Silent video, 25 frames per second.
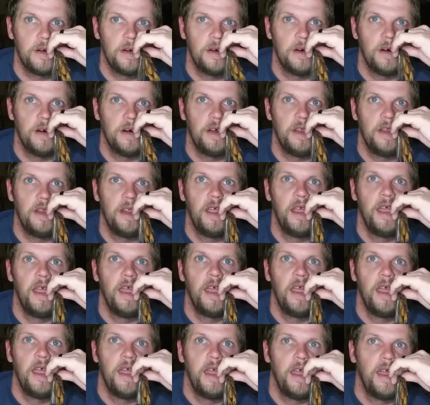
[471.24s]
on
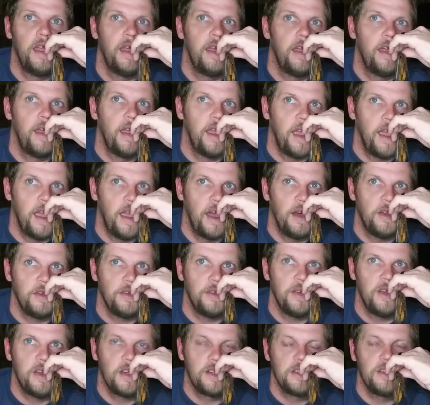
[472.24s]
how
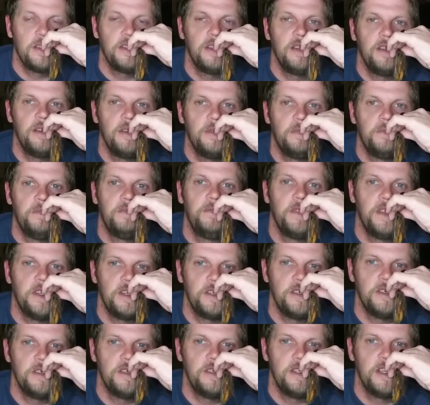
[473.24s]
to actually
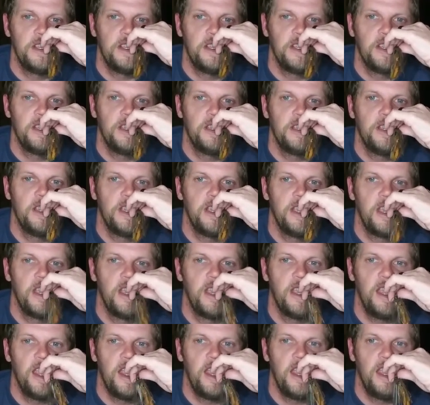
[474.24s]
fish a jig
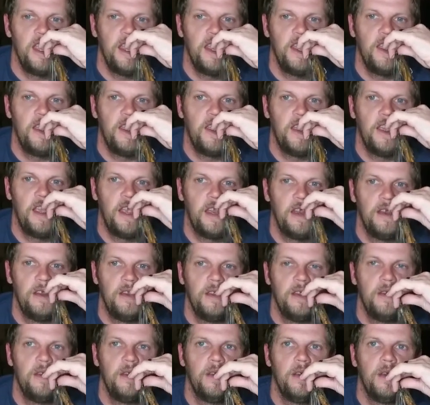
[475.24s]
and
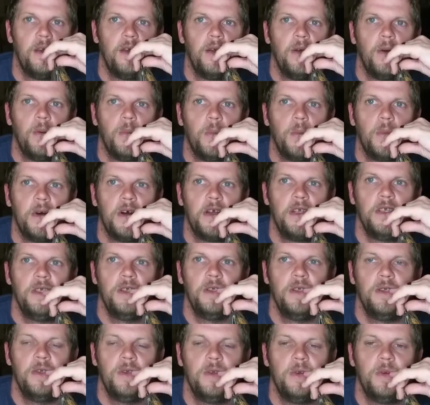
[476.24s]
what
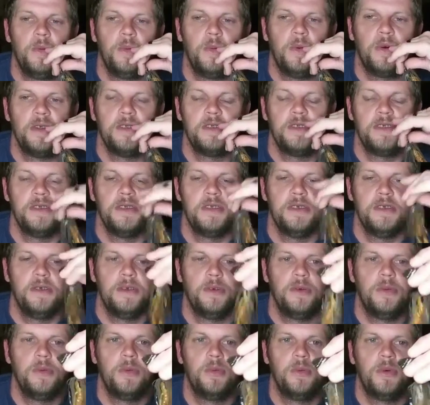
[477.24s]
you want to
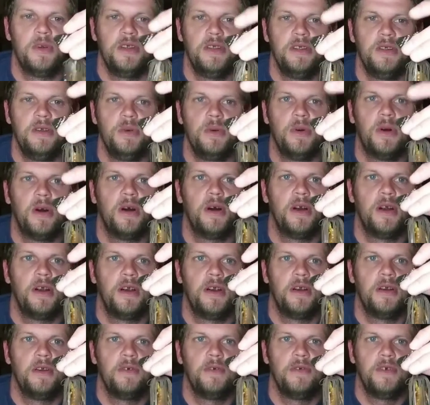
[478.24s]
do when you
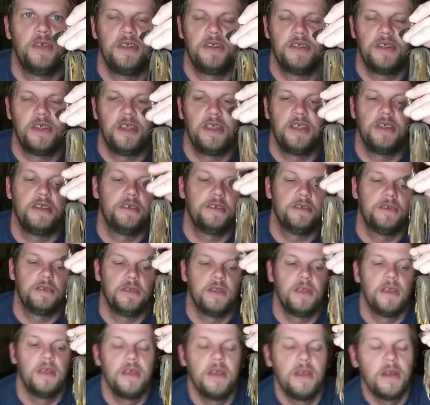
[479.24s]
are fishing.
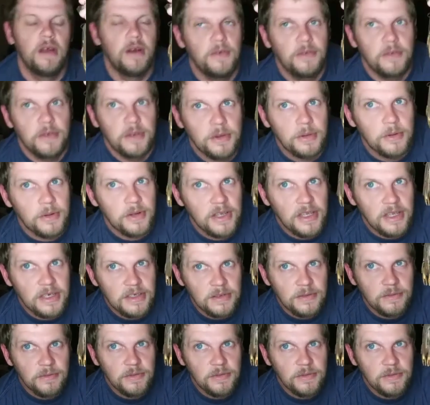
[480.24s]
Hopefully we'll catch some